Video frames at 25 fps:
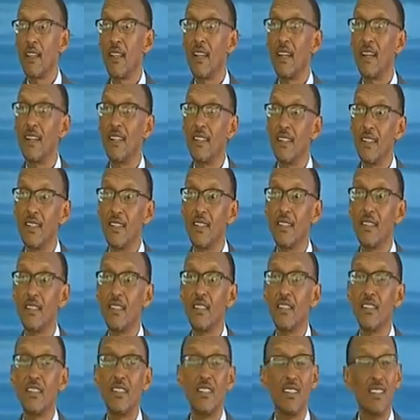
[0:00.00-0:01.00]
And
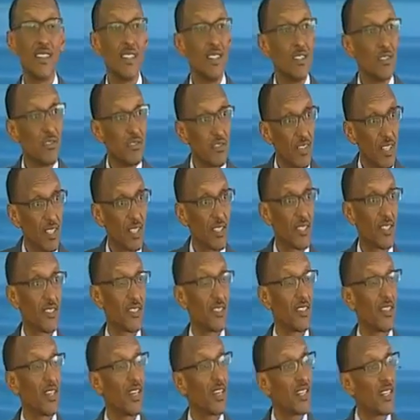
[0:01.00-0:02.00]
in fact,
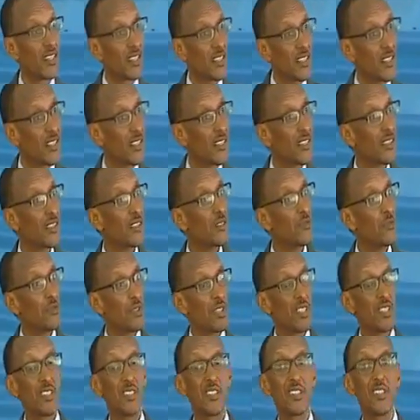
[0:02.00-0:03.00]
agreeing
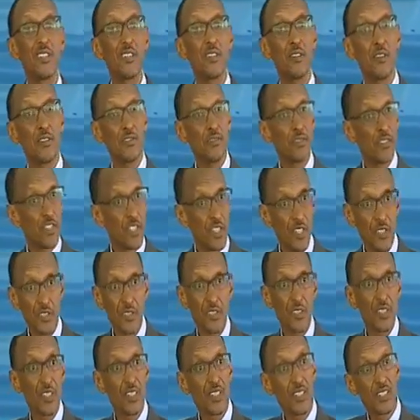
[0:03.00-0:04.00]
with the
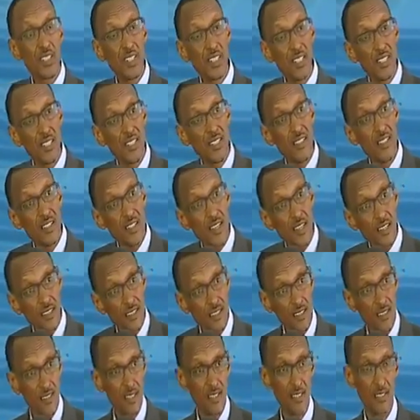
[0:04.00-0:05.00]
officials in
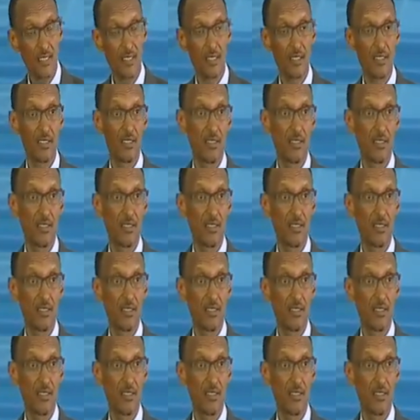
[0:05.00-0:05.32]
DRC